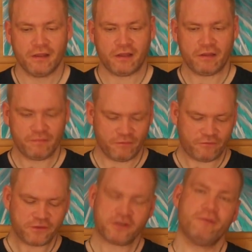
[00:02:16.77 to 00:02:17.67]

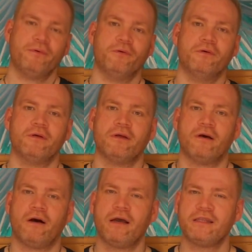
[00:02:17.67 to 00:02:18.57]
For example,
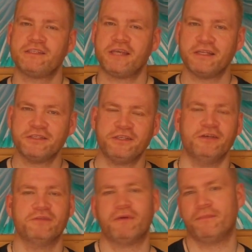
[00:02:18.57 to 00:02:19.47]
I tend to
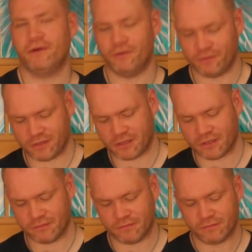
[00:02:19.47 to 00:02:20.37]
use my bowl
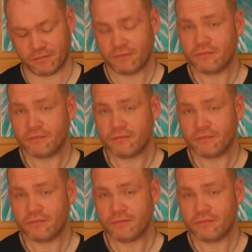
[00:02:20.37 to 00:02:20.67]
in